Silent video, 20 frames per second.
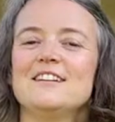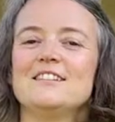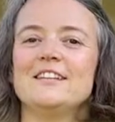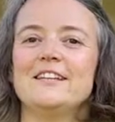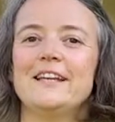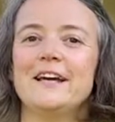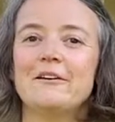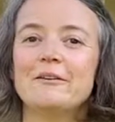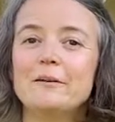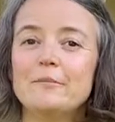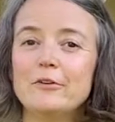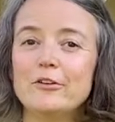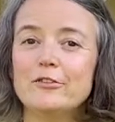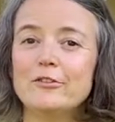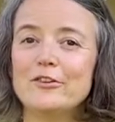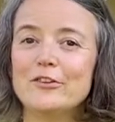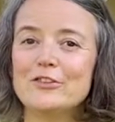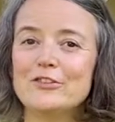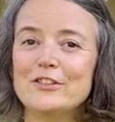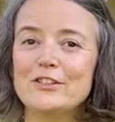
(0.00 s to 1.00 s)
So now we
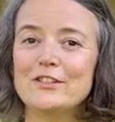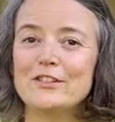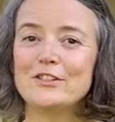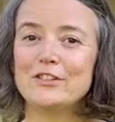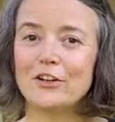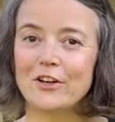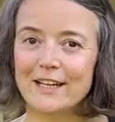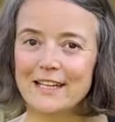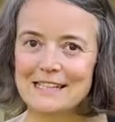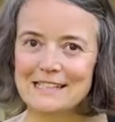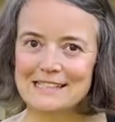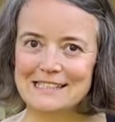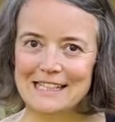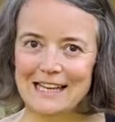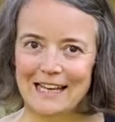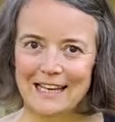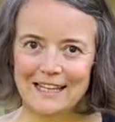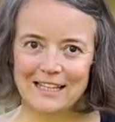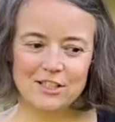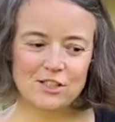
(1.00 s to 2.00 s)
move on to the dyeing
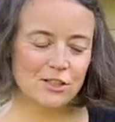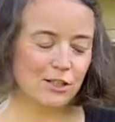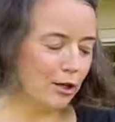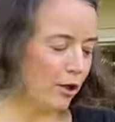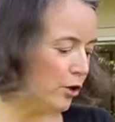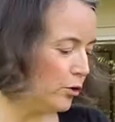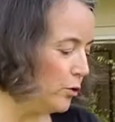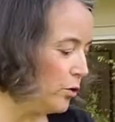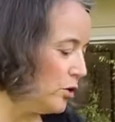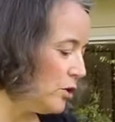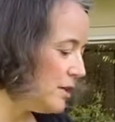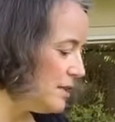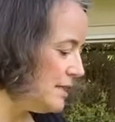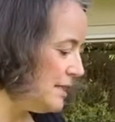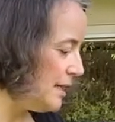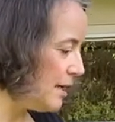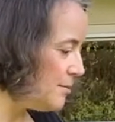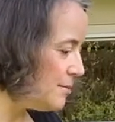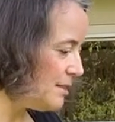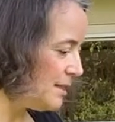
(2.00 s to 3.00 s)
stage. So you can
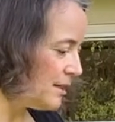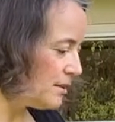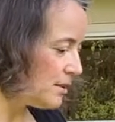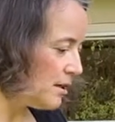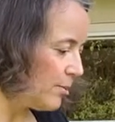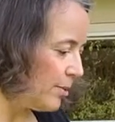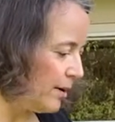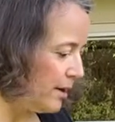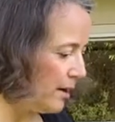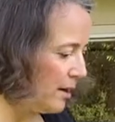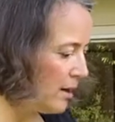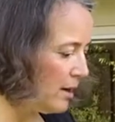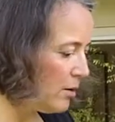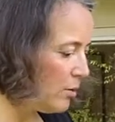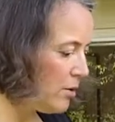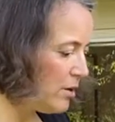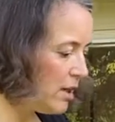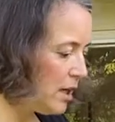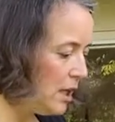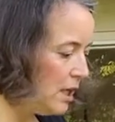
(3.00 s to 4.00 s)
see I'm set up
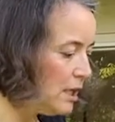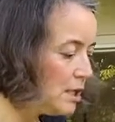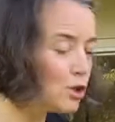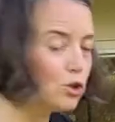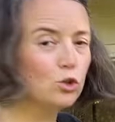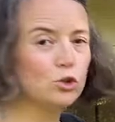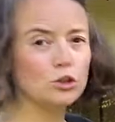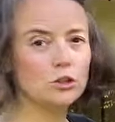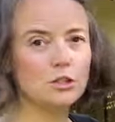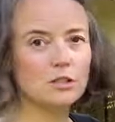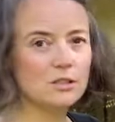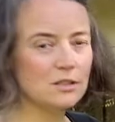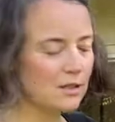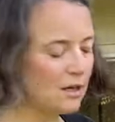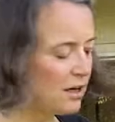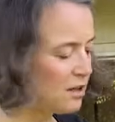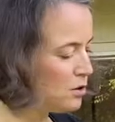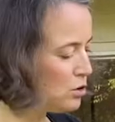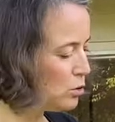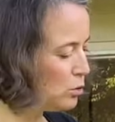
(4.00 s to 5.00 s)
here with a heat source,
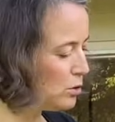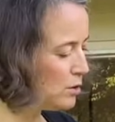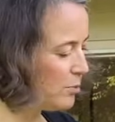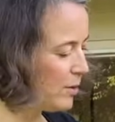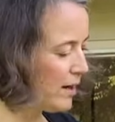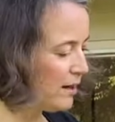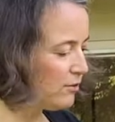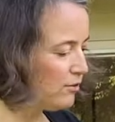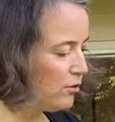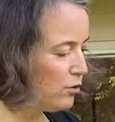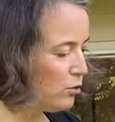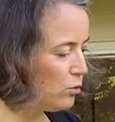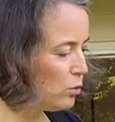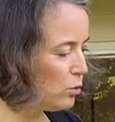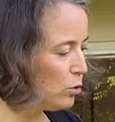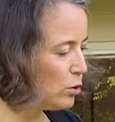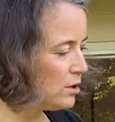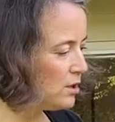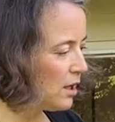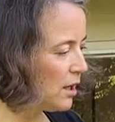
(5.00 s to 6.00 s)
a saucepan full of
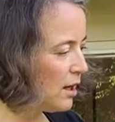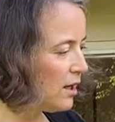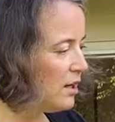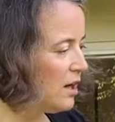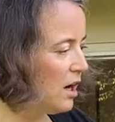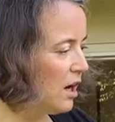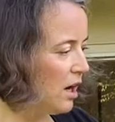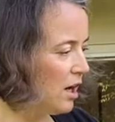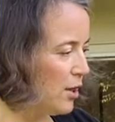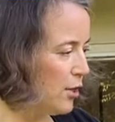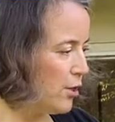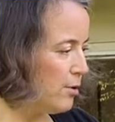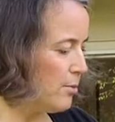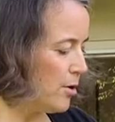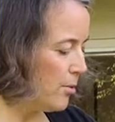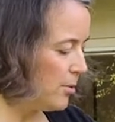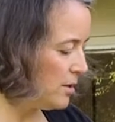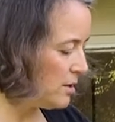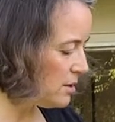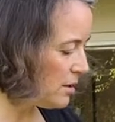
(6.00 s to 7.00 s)
water, a
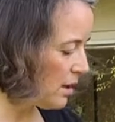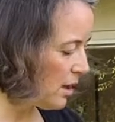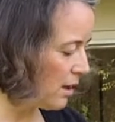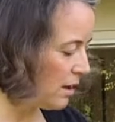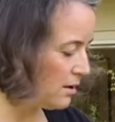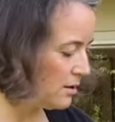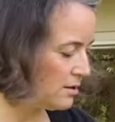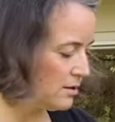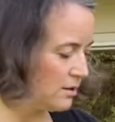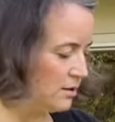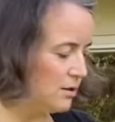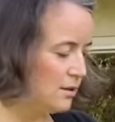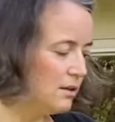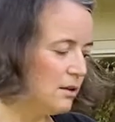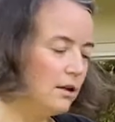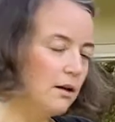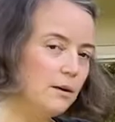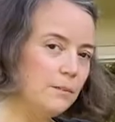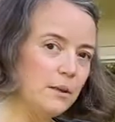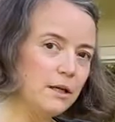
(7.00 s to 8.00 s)
thermometer,
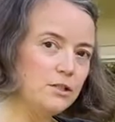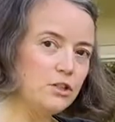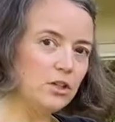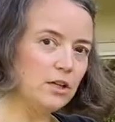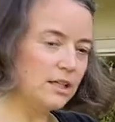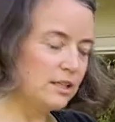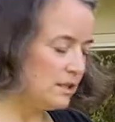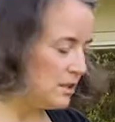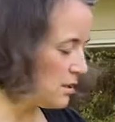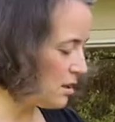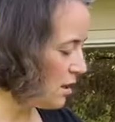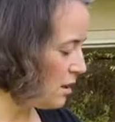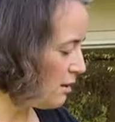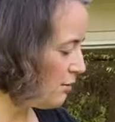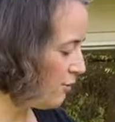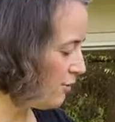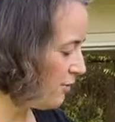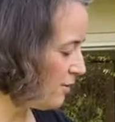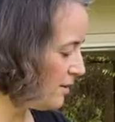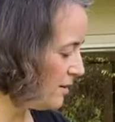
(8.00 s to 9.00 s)
my dye stuff,